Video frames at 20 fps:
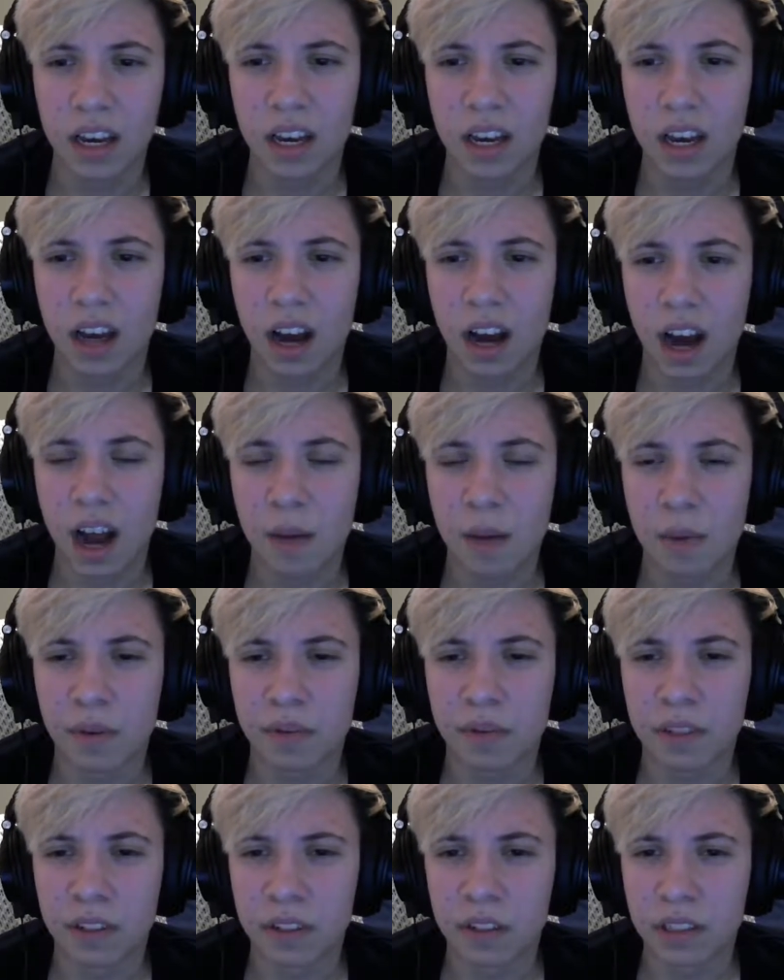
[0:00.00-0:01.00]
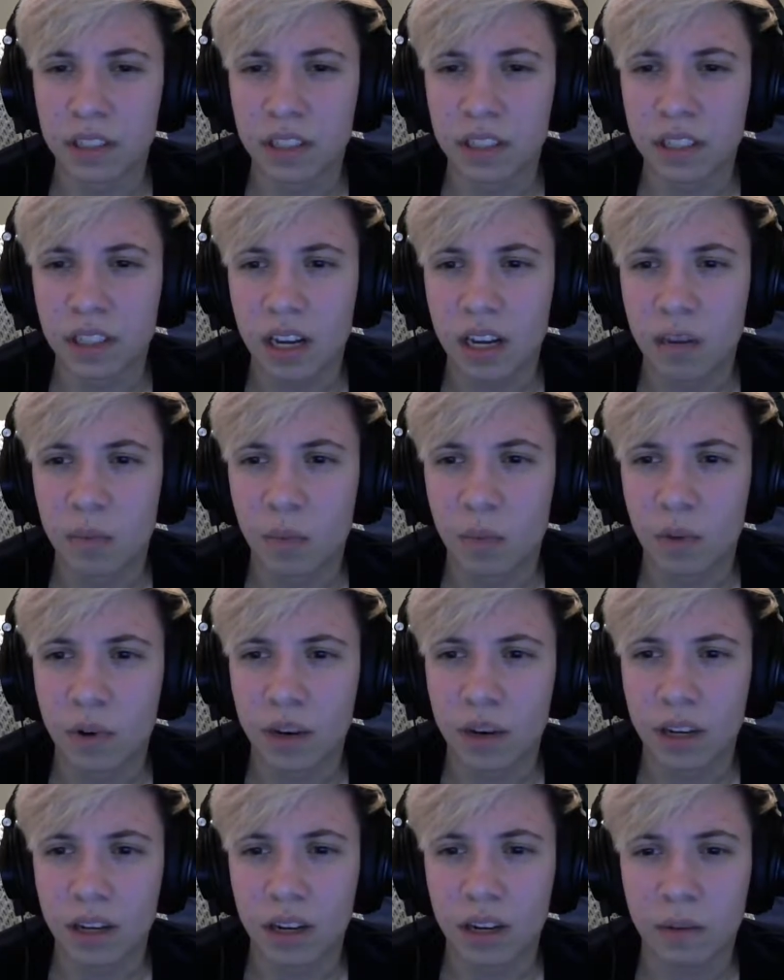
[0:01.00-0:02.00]
I'm a villain
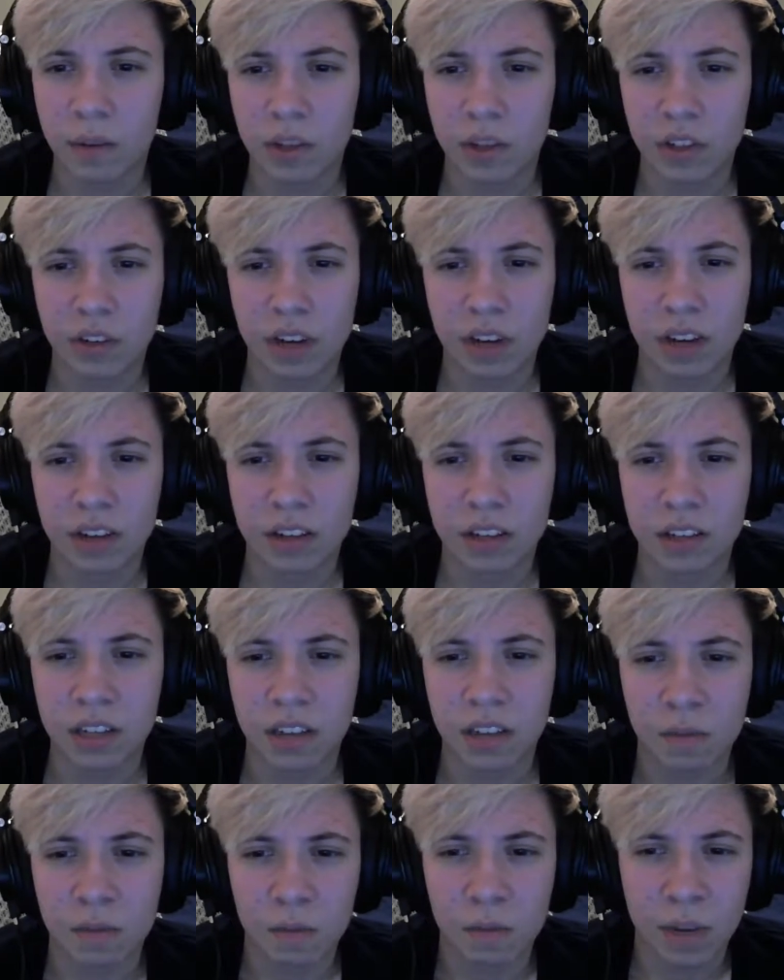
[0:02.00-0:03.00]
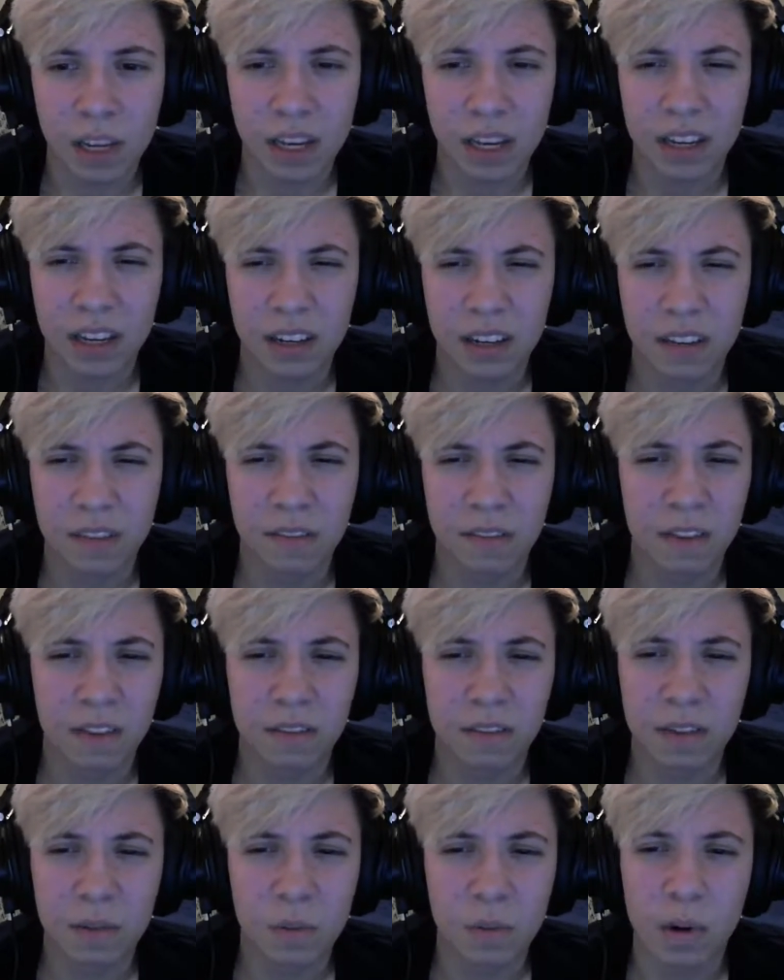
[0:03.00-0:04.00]
standpoint, in which you gotta just give him like
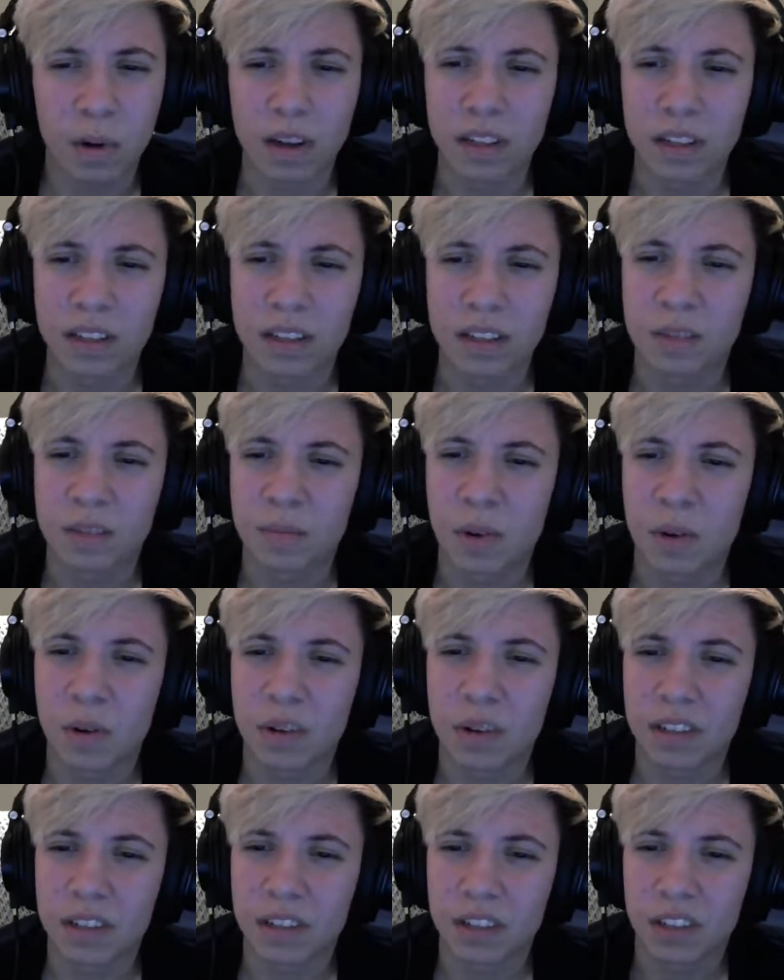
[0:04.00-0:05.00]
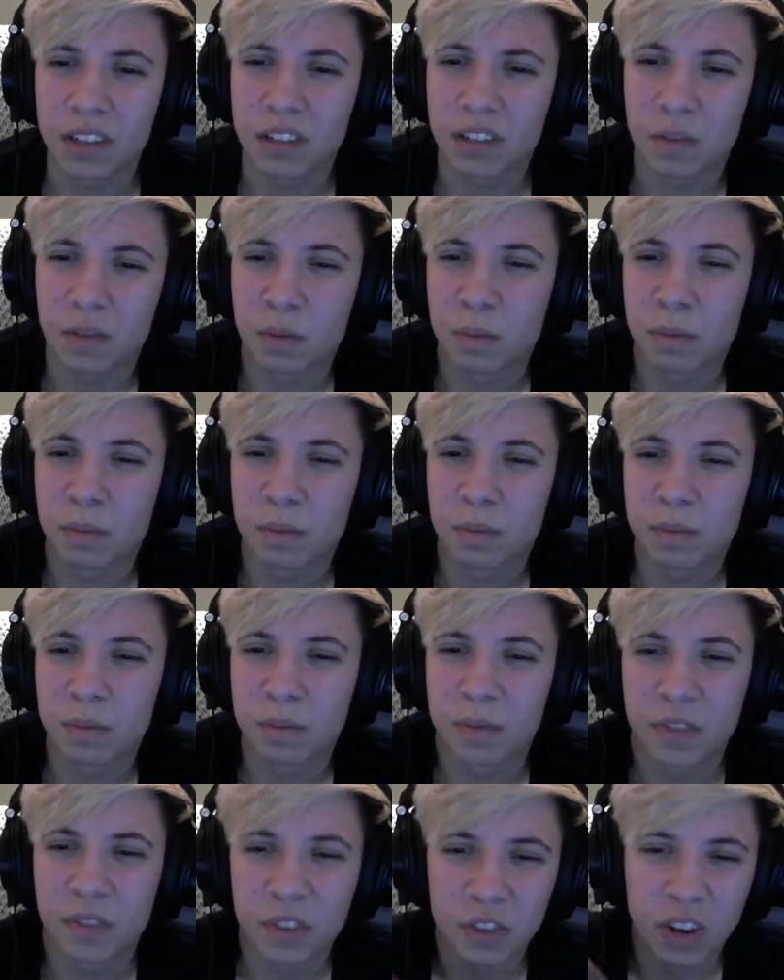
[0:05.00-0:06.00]
50 points bonus just for
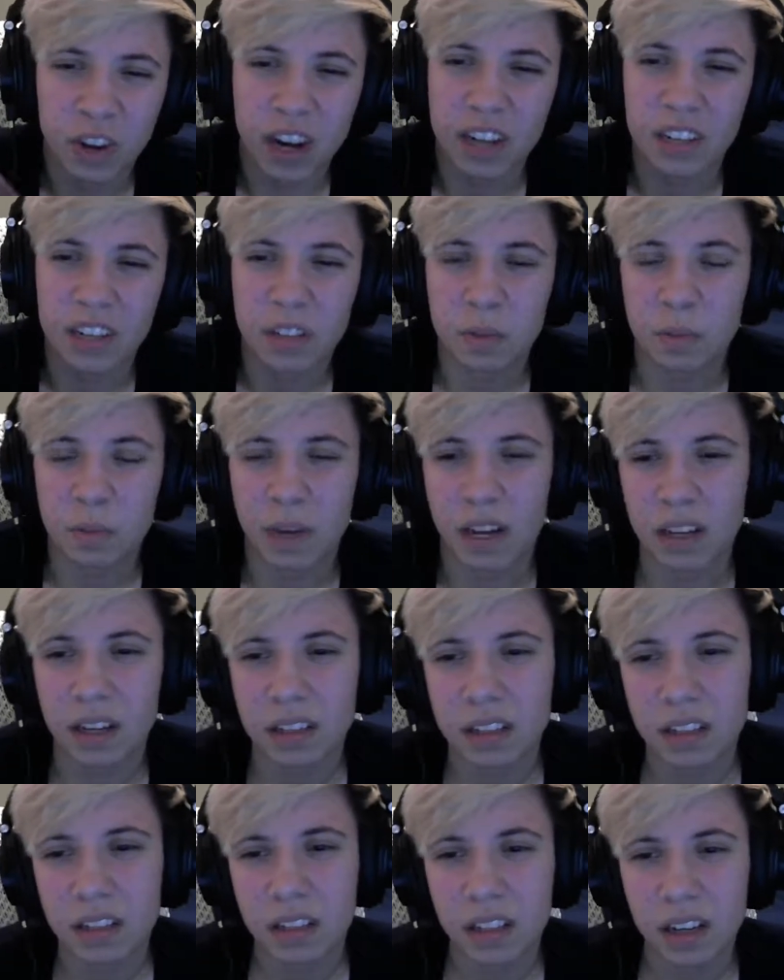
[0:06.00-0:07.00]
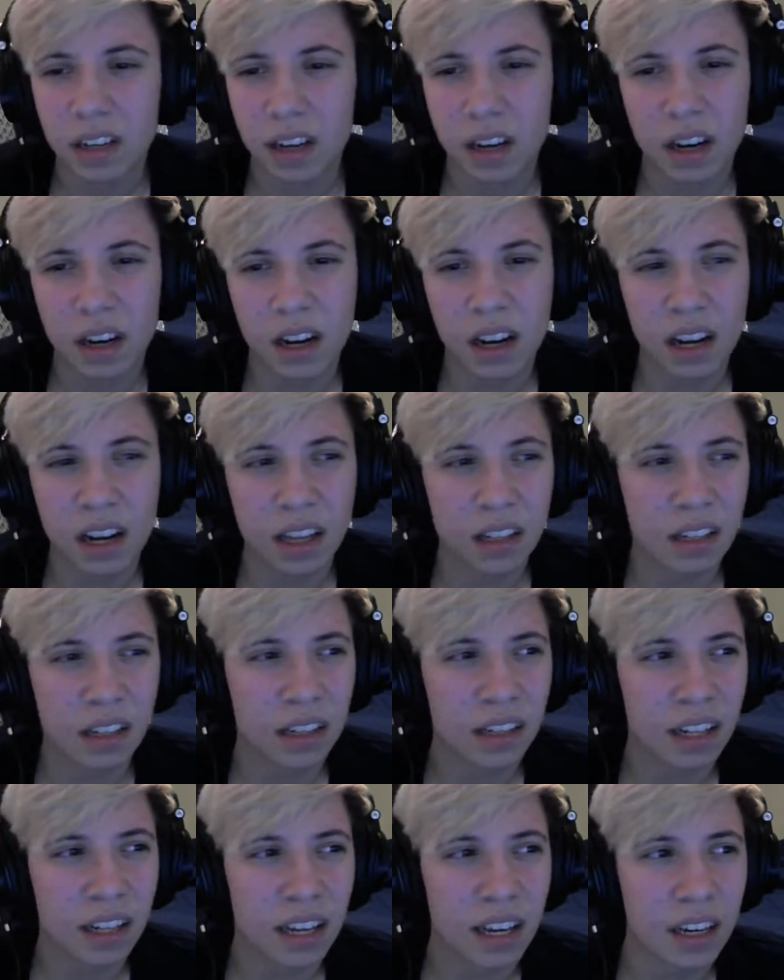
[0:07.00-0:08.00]
trying his best. And
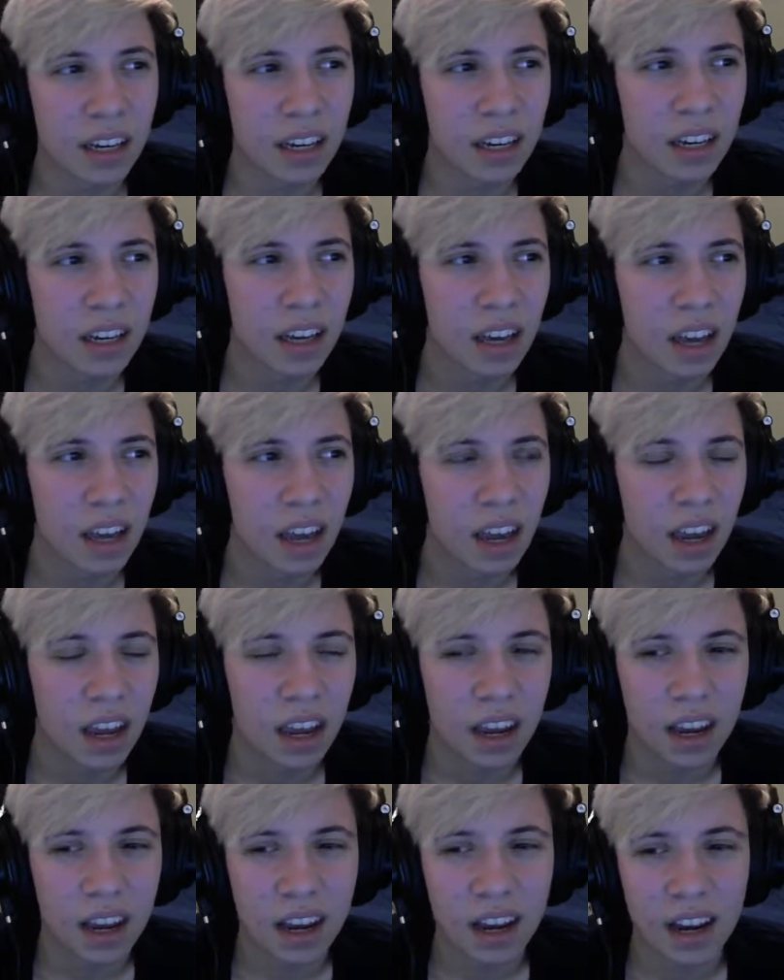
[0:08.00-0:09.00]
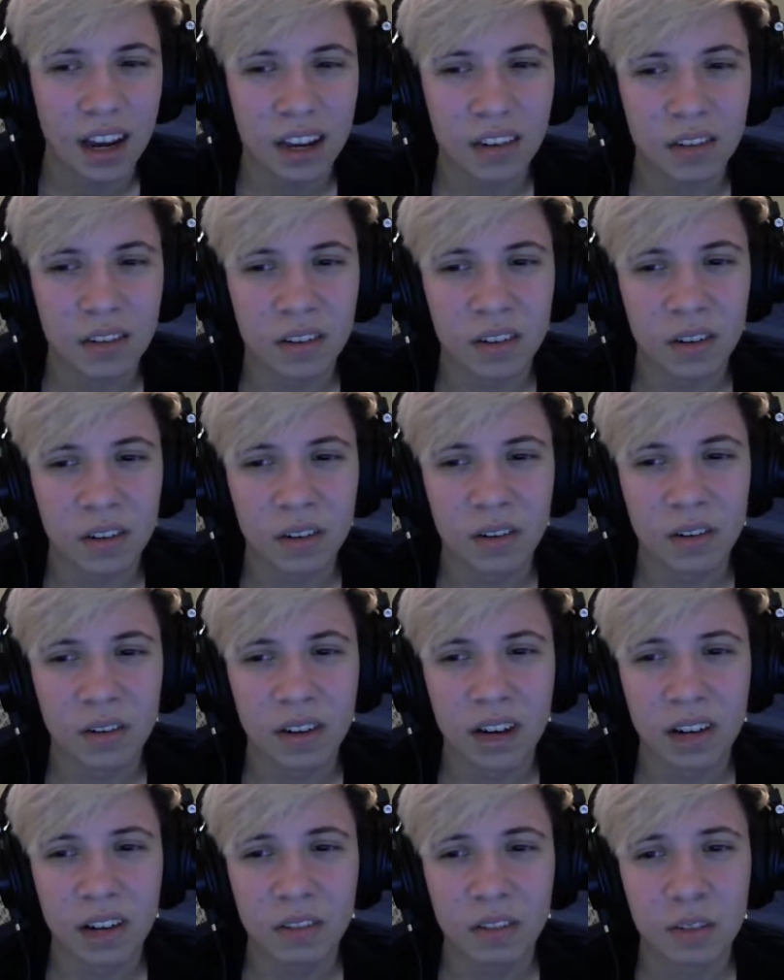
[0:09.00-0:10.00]
then like, I don't know,
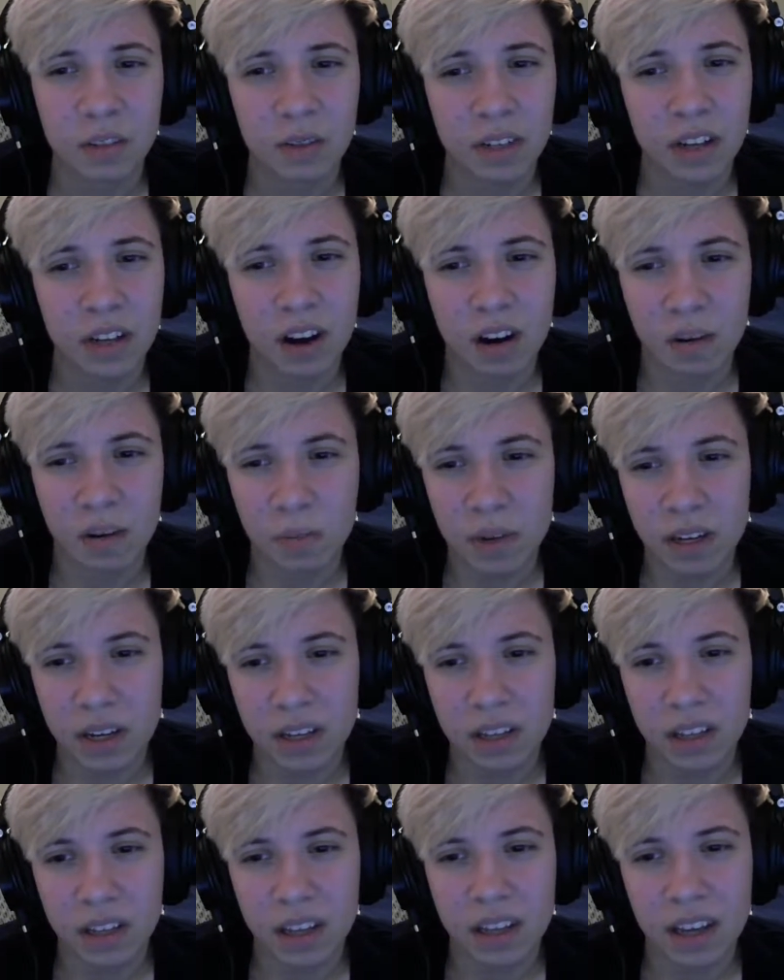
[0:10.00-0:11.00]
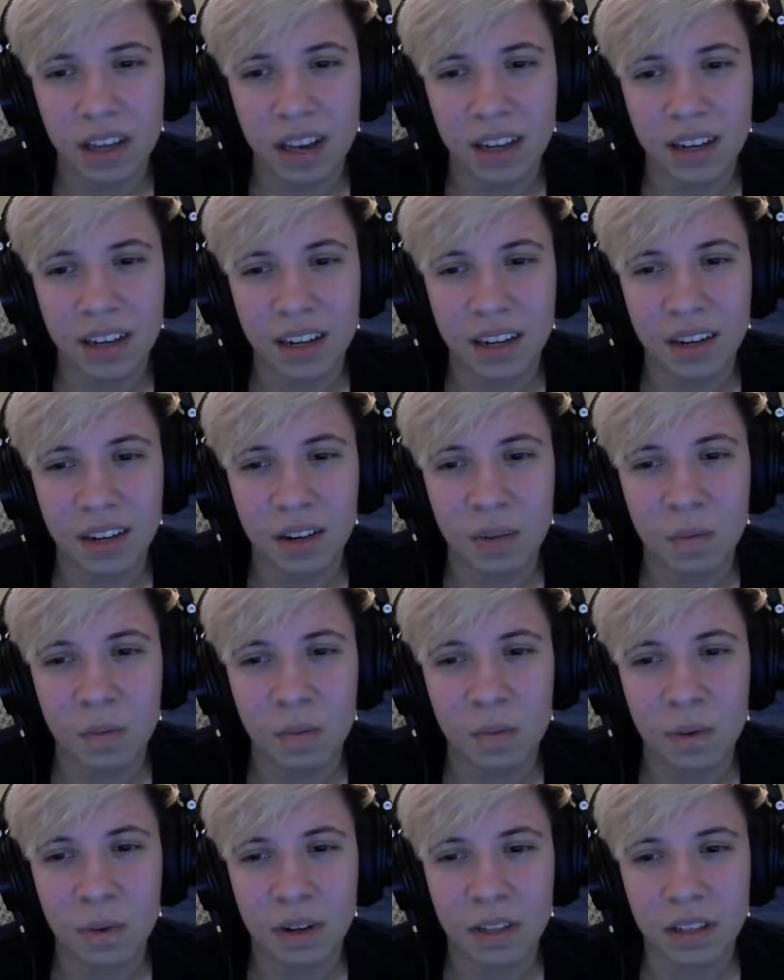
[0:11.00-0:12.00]
I was really hoping that the ending
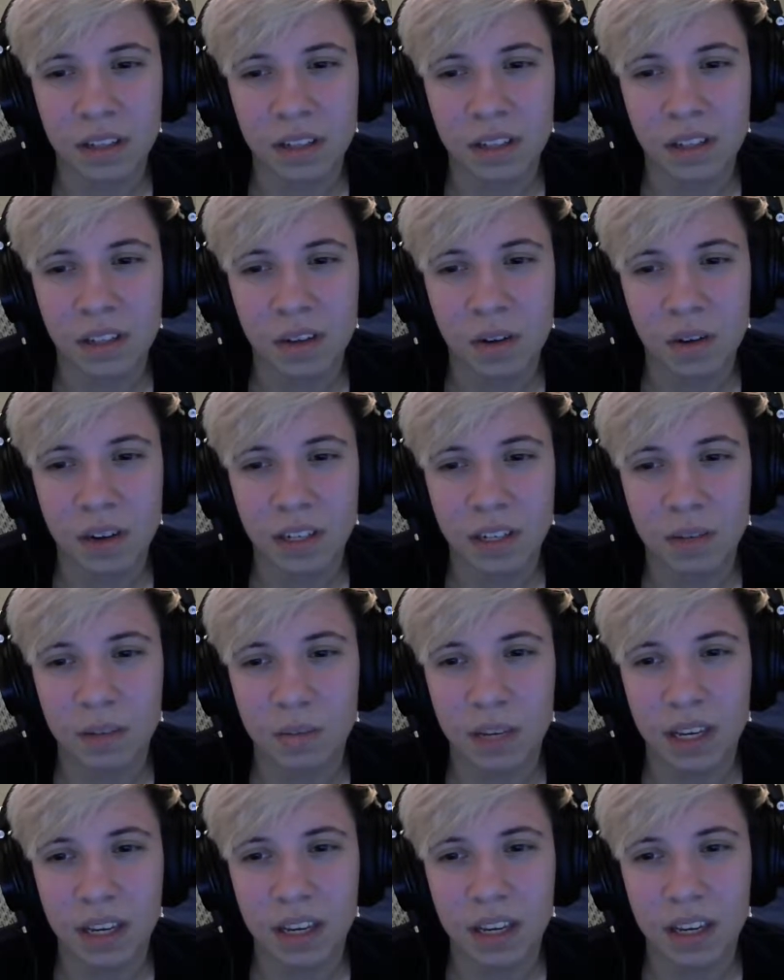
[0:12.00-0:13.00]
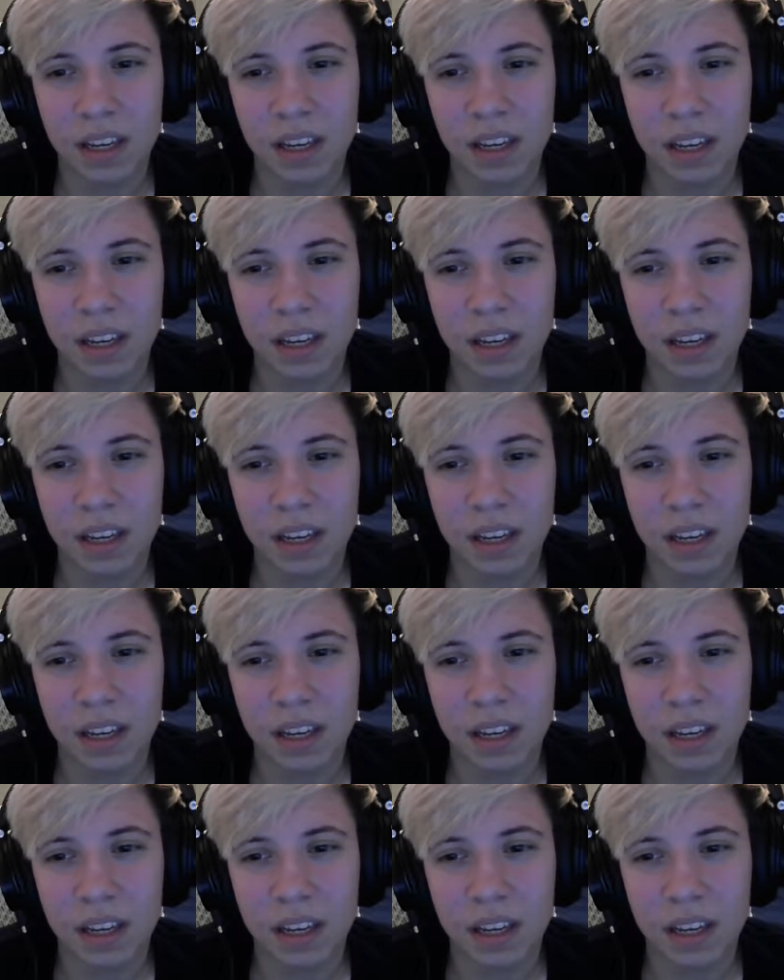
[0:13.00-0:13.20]
wasn't going to be